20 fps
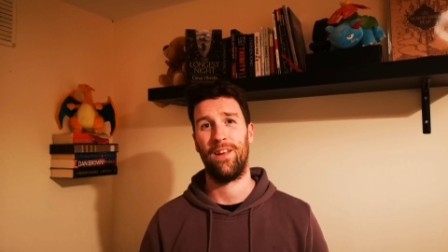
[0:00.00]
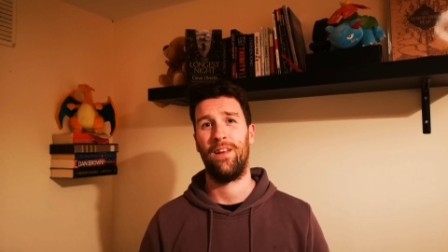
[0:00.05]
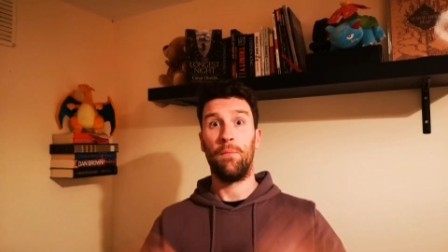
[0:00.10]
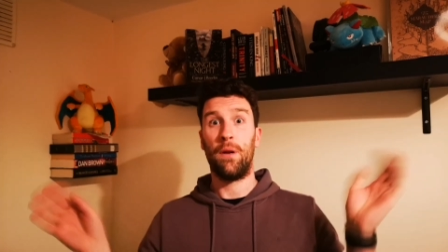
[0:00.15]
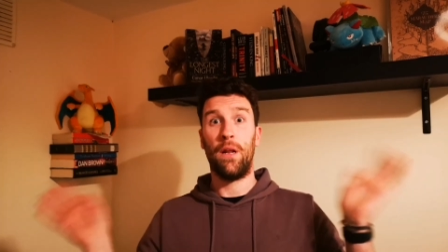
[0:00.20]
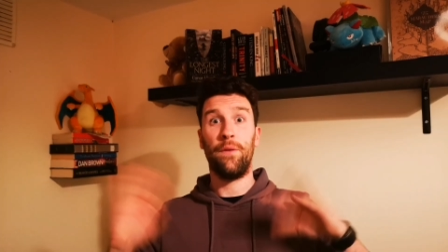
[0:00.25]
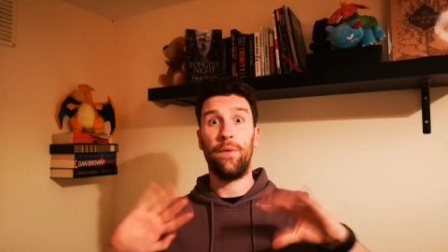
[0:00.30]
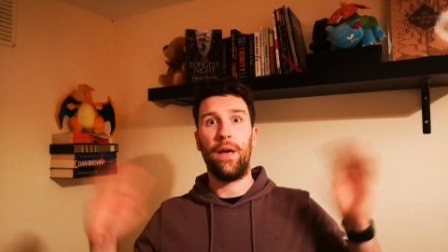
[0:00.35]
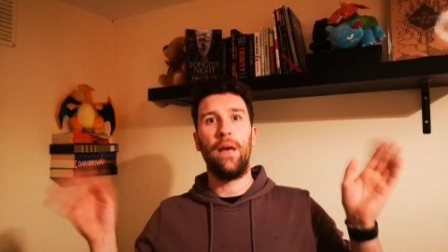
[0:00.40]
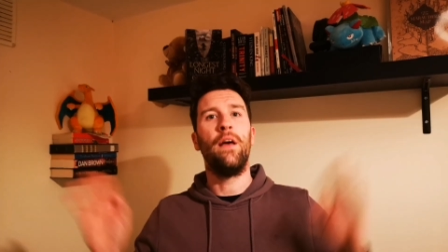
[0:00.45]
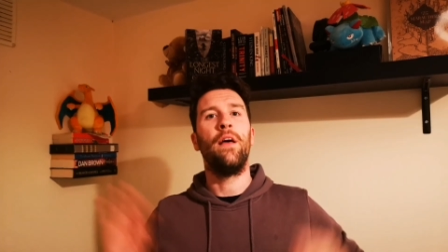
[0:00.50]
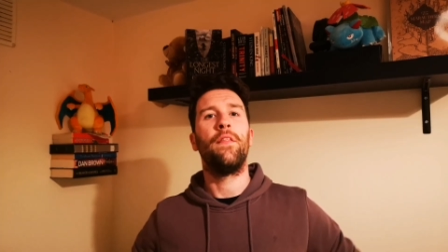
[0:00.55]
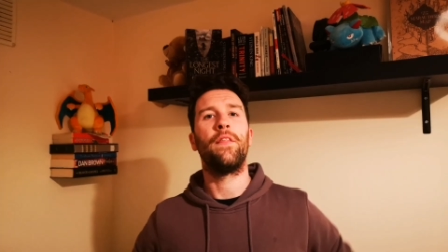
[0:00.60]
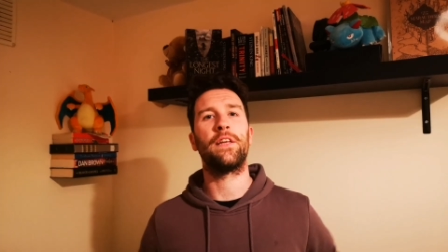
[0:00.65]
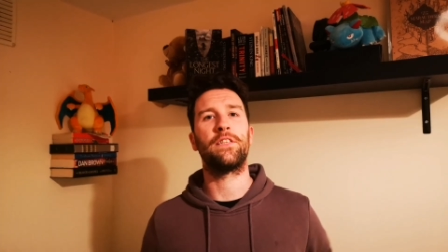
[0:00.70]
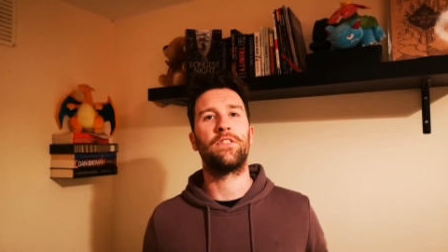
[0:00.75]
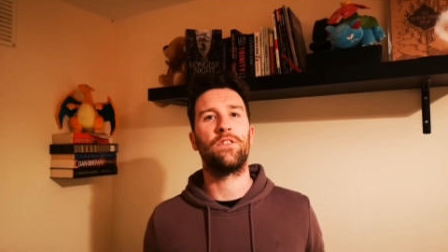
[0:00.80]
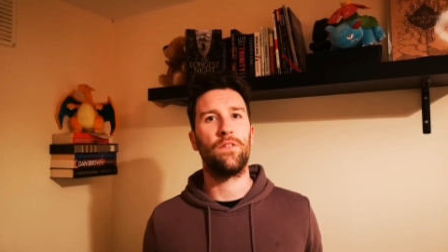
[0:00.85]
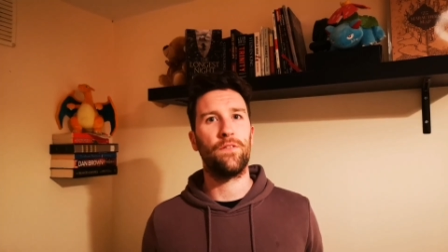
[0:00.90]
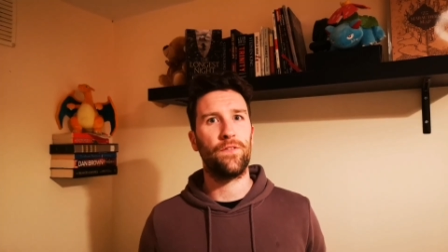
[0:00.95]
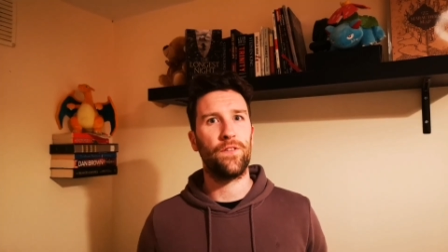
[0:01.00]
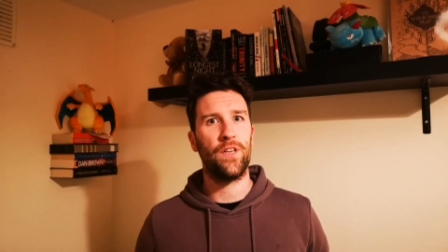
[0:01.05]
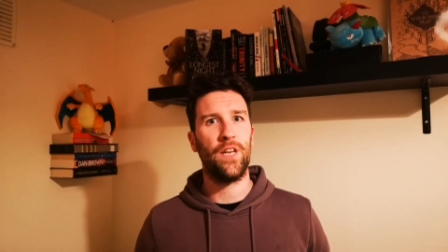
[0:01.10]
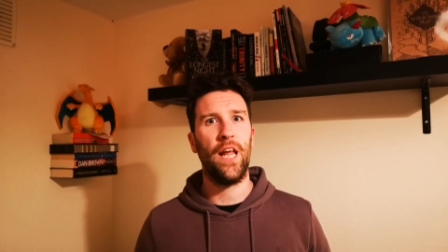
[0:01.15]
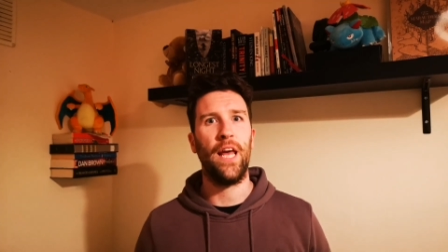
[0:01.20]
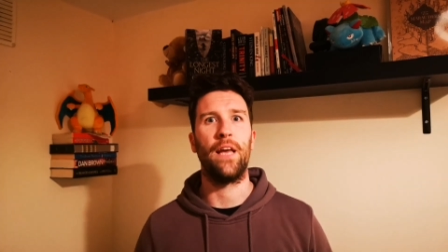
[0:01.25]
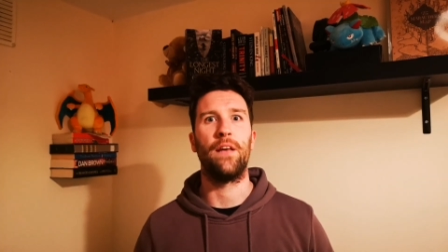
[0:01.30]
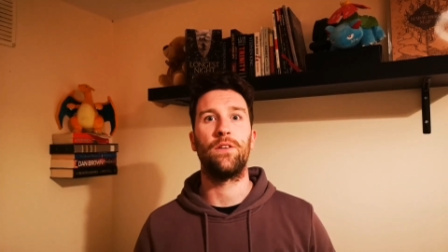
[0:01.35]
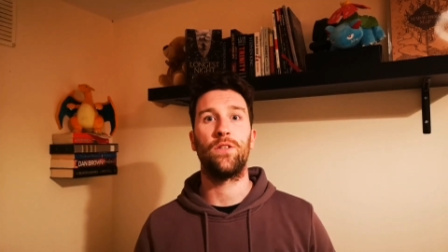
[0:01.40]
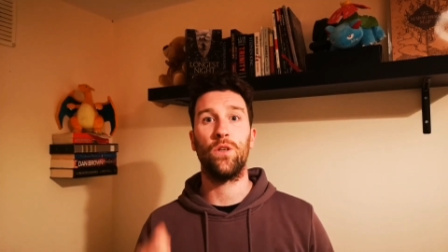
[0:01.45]
But anyway, that's enough for
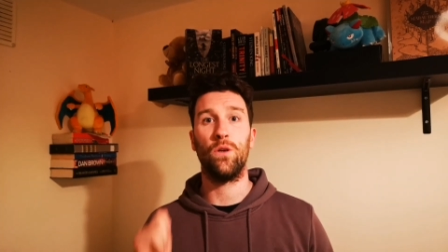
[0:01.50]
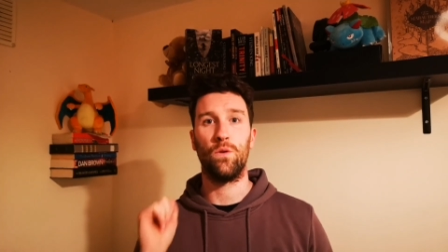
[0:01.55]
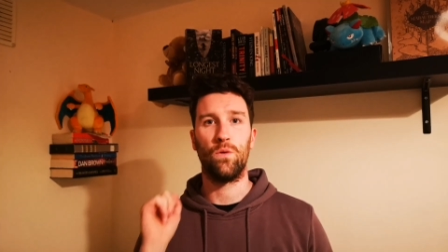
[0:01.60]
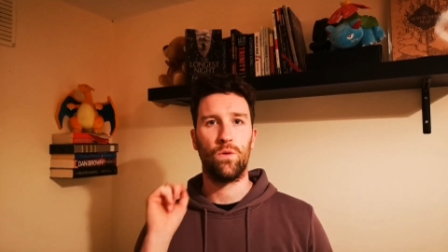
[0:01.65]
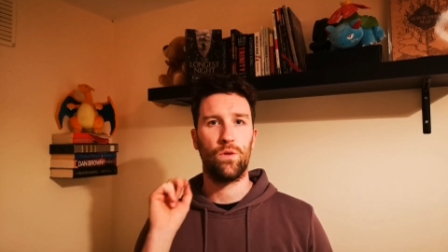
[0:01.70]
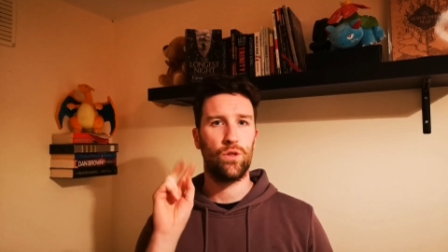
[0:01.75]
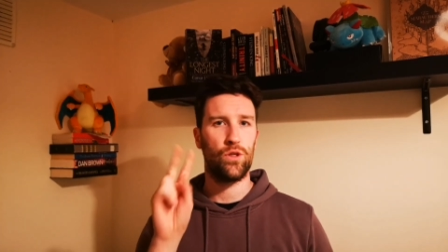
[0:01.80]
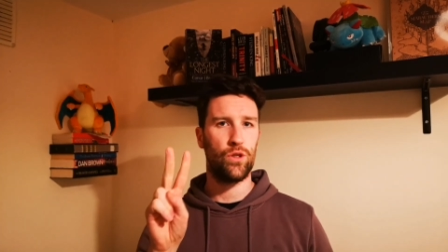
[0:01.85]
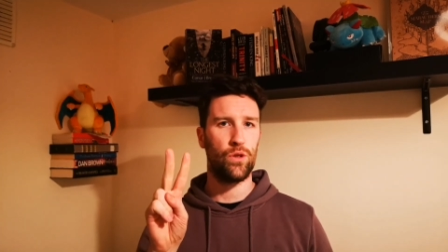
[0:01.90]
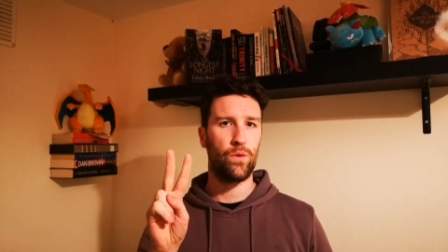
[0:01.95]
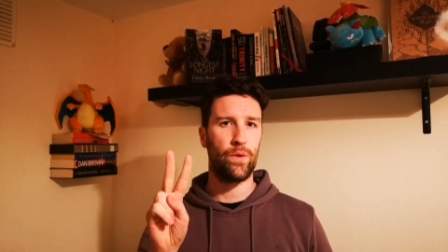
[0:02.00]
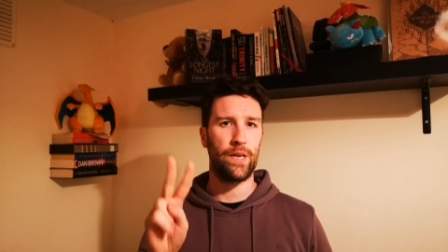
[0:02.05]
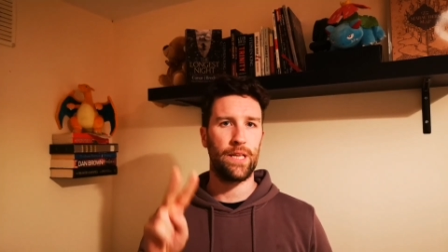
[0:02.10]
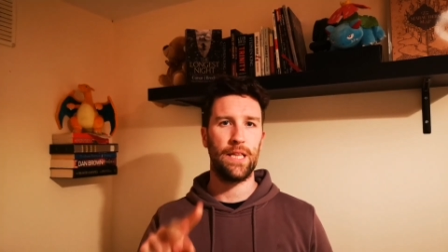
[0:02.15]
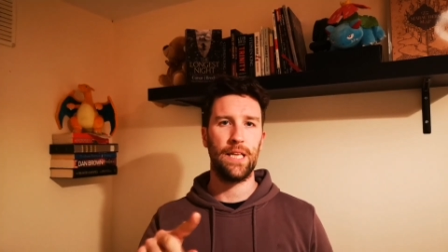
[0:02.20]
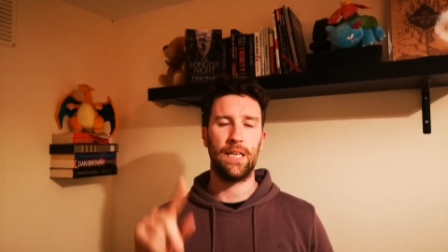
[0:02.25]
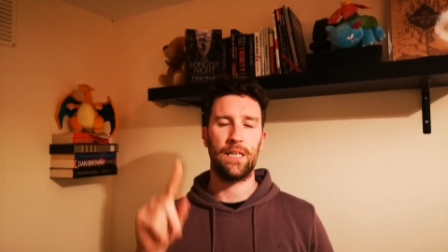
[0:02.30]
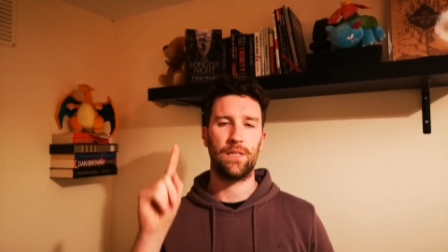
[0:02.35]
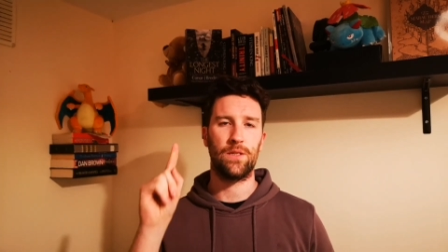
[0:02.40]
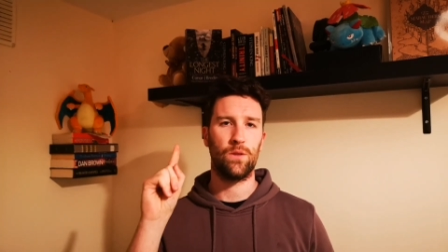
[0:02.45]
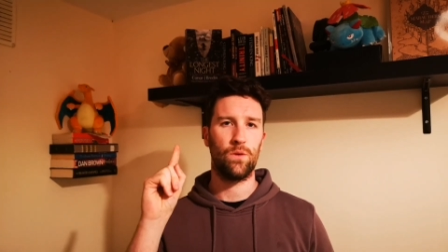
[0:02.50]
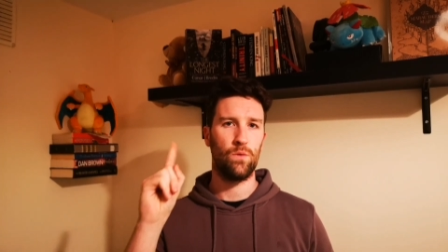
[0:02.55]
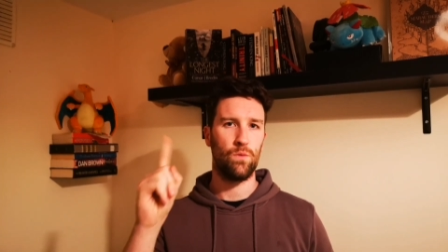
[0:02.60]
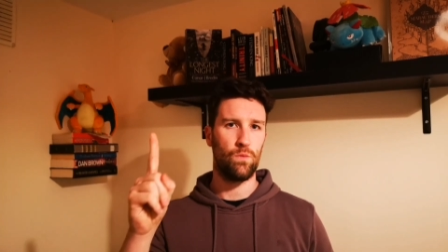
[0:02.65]
today. So, 2 quick things.